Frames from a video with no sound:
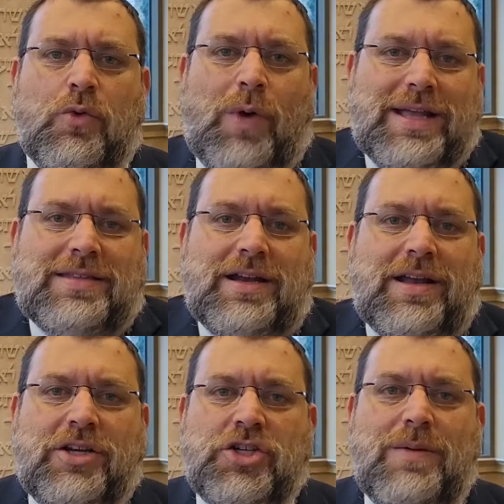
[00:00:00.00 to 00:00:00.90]
Why didn't
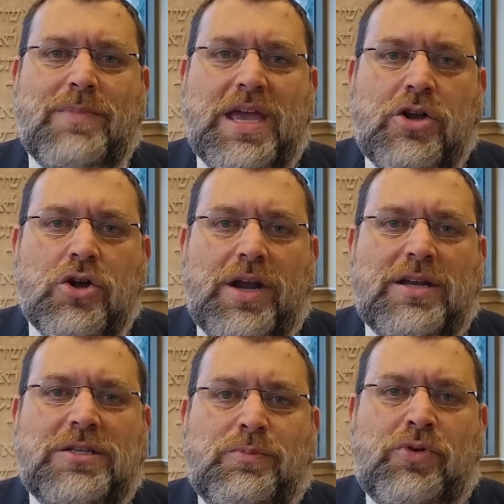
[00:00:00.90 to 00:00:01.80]
Hashem make good
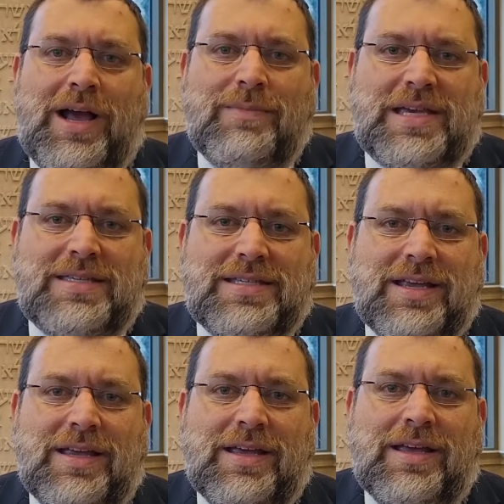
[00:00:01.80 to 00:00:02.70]
on his
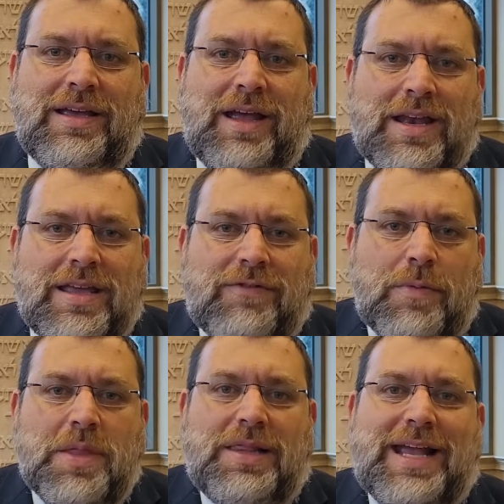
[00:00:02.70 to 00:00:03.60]
promise and give
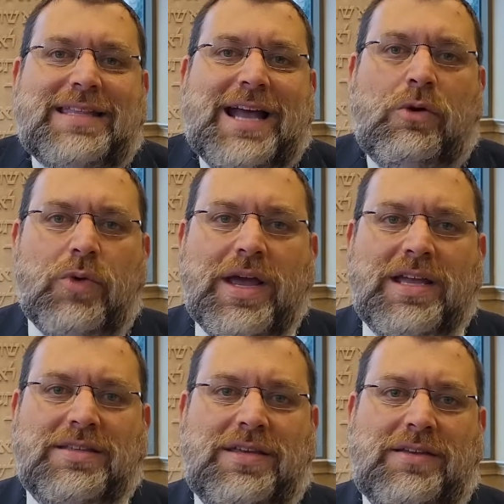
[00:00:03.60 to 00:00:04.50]
him the land
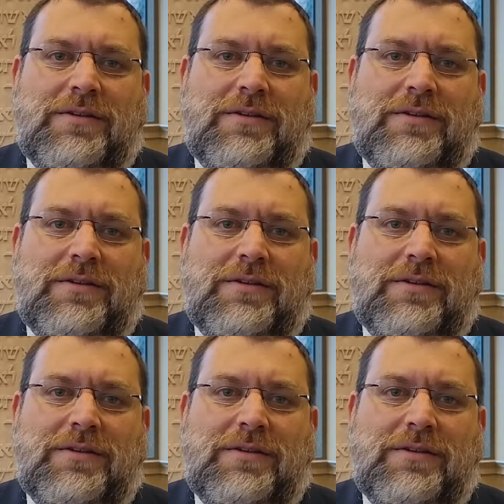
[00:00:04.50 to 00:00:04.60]
outright?